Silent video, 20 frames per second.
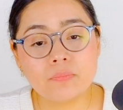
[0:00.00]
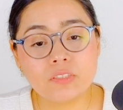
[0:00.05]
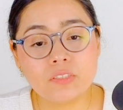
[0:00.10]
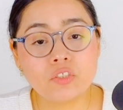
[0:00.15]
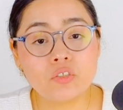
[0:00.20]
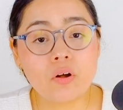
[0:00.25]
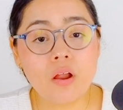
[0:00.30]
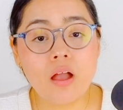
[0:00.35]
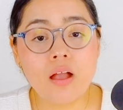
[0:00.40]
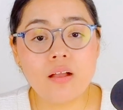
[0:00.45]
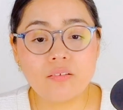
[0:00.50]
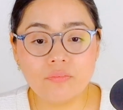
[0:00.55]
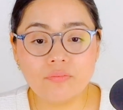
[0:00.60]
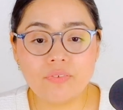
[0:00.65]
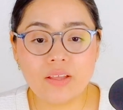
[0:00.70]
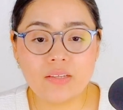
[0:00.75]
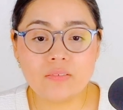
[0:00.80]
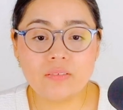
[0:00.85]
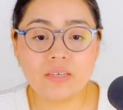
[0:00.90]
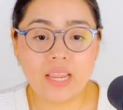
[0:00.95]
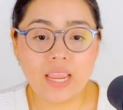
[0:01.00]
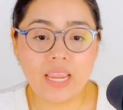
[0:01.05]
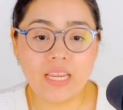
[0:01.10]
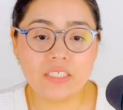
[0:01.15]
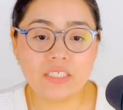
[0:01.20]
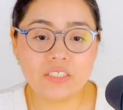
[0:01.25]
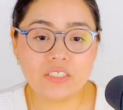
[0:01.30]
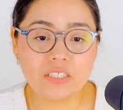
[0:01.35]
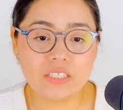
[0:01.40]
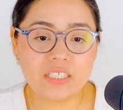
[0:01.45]
strong
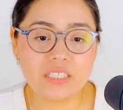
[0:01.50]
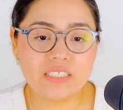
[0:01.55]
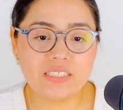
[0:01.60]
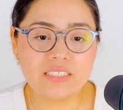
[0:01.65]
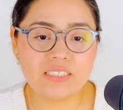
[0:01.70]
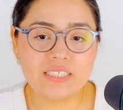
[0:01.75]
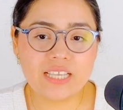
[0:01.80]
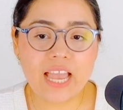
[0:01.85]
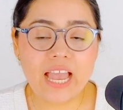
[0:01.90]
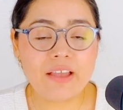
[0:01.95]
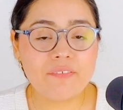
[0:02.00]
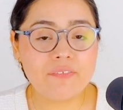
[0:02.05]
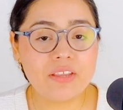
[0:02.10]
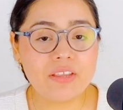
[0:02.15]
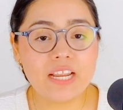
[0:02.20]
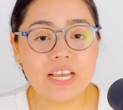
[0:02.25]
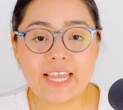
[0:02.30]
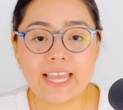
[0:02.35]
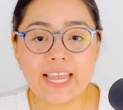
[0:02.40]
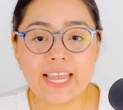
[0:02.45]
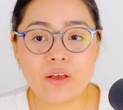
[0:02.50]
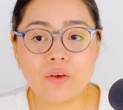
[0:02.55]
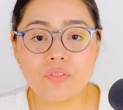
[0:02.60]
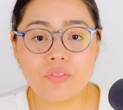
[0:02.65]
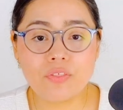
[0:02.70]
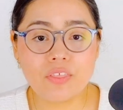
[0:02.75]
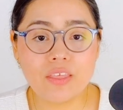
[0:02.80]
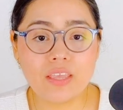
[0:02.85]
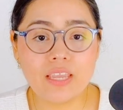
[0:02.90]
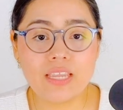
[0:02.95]
foundations, having a
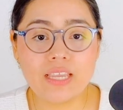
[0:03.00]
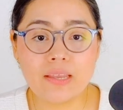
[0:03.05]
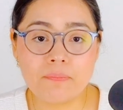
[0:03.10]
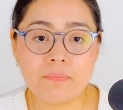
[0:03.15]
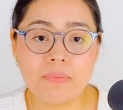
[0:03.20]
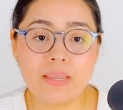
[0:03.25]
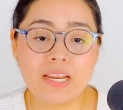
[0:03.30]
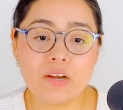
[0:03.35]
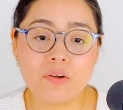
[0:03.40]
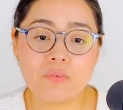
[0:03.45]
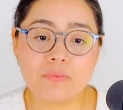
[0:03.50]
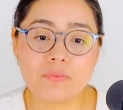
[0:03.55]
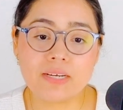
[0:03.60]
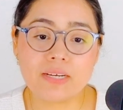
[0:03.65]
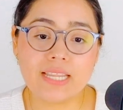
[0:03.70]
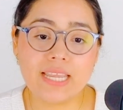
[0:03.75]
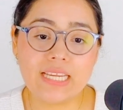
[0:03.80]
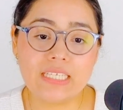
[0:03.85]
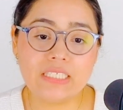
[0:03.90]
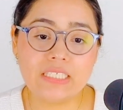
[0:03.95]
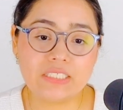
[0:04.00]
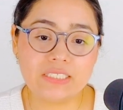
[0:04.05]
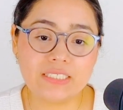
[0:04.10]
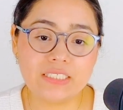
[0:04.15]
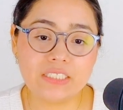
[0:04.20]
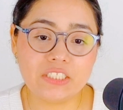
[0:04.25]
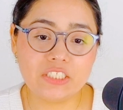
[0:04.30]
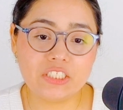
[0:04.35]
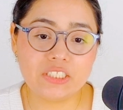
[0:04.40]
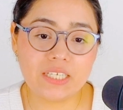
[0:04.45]
healthy, committed
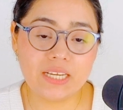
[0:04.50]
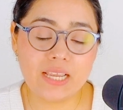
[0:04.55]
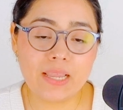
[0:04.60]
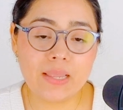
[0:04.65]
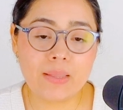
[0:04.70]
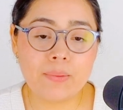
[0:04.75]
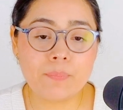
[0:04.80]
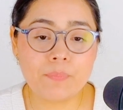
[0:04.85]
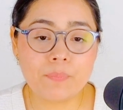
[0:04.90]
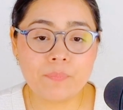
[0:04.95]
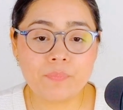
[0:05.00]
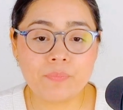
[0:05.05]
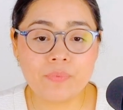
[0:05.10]
relationship,